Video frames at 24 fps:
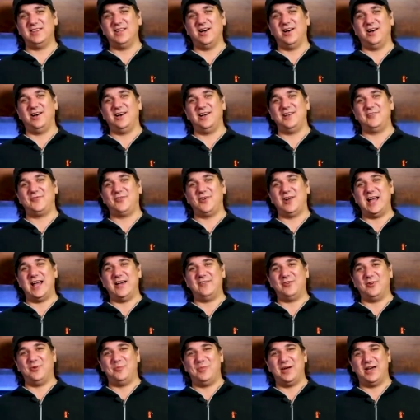in the hunt for
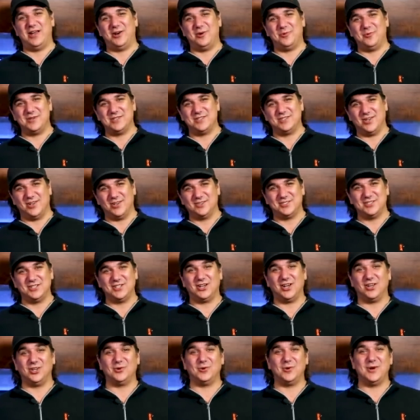ever better results in
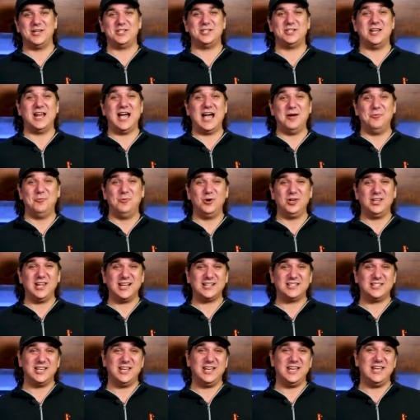coloration, I would
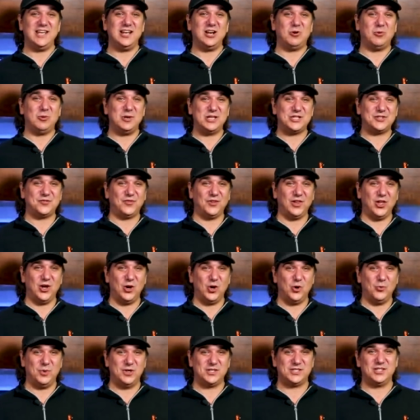like to increase
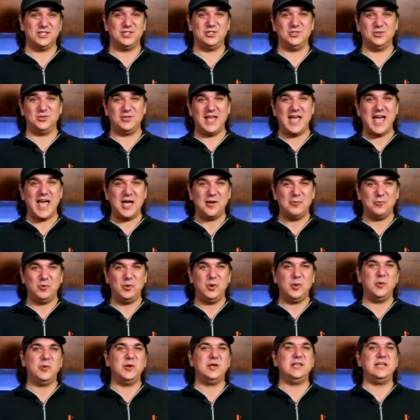flow, but to do that,
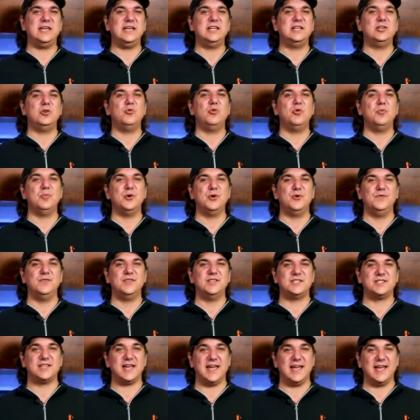we would need to remove
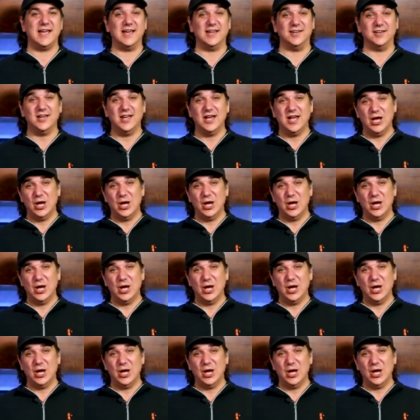the sand.